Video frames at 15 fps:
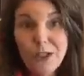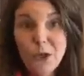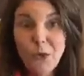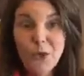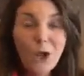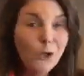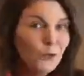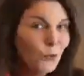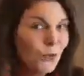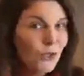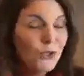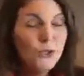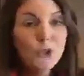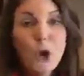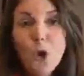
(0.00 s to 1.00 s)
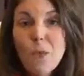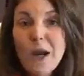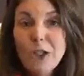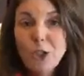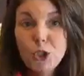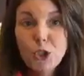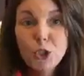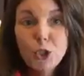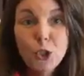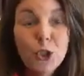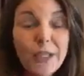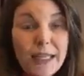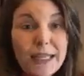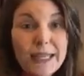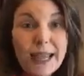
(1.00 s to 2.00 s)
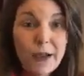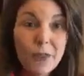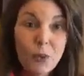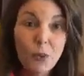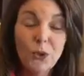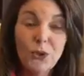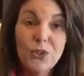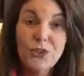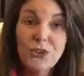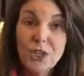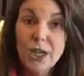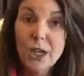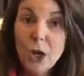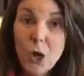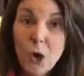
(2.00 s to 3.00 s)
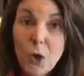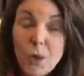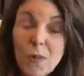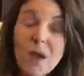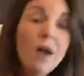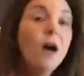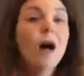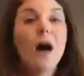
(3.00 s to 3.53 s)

You know, we're all doing so much cooking now that we're stuck home,